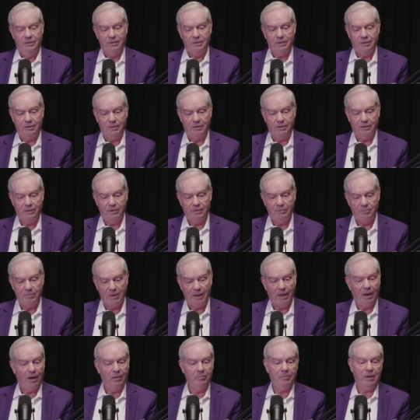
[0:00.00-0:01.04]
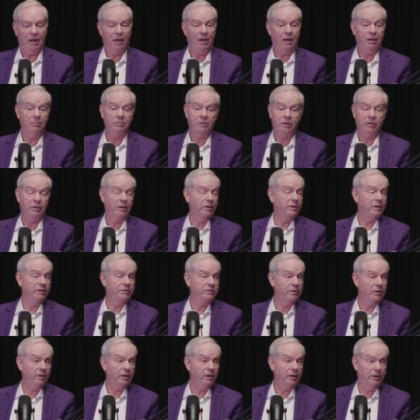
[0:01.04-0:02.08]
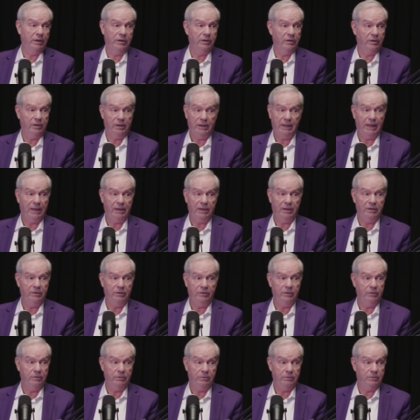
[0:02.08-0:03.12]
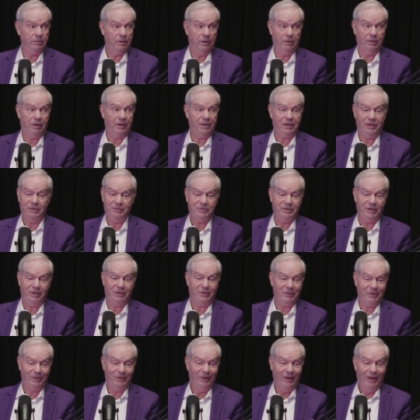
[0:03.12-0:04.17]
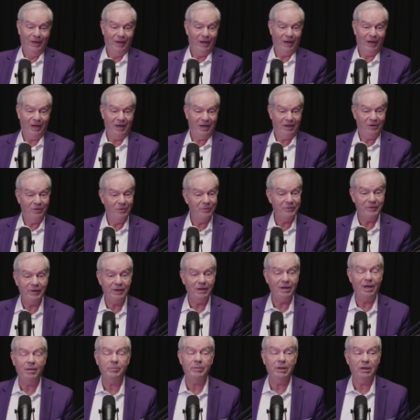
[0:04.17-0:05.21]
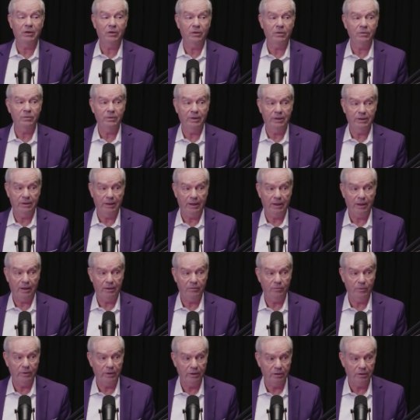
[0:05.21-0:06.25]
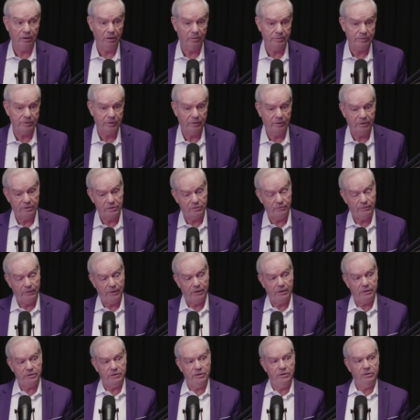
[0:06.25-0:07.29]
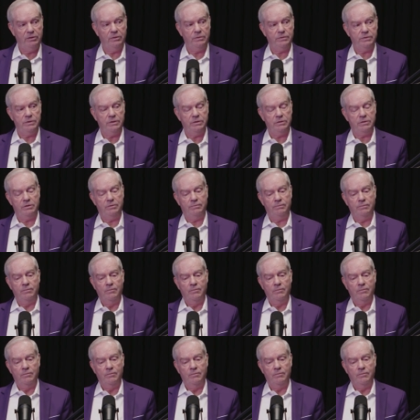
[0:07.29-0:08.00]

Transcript: Man, I'm learning a ton here that I didn't do. I can tell you, I don't think I'm alone in that when it comes to this FedEx ecosystem.